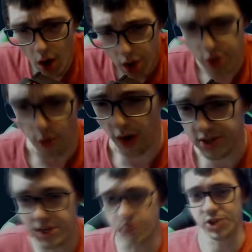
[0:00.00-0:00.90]
you
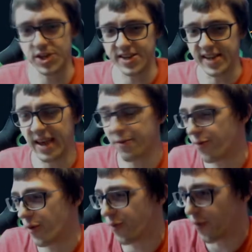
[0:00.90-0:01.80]
also just get
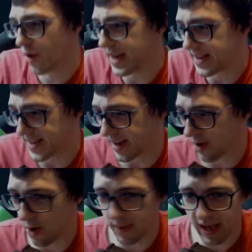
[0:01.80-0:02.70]
for free
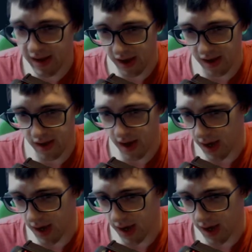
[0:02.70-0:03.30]
0 mana